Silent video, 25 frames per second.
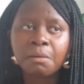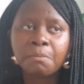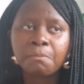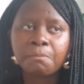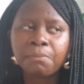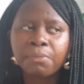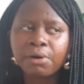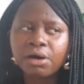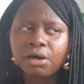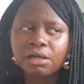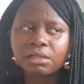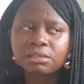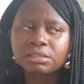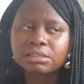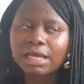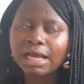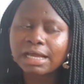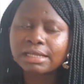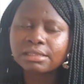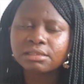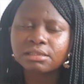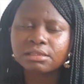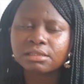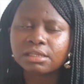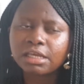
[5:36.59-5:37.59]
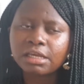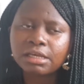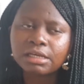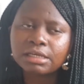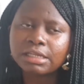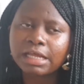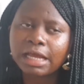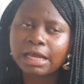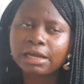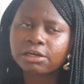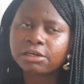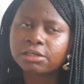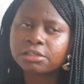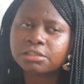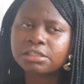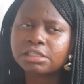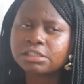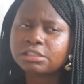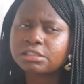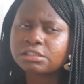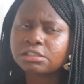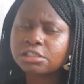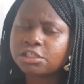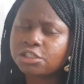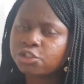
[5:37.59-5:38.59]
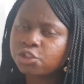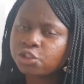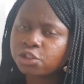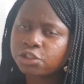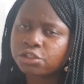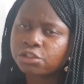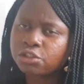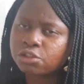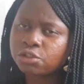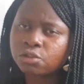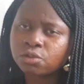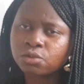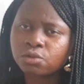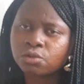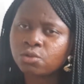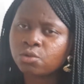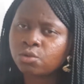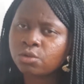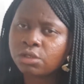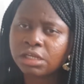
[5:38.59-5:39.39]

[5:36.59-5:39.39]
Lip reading: But I think that her decision to do